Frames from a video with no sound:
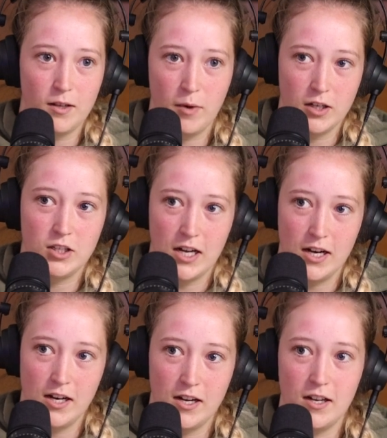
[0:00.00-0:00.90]
them
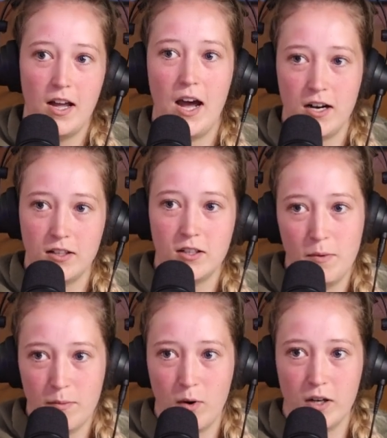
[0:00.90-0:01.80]
understand it. Add a little
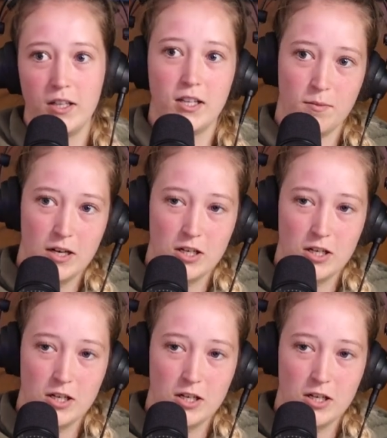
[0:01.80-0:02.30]
bit more, let them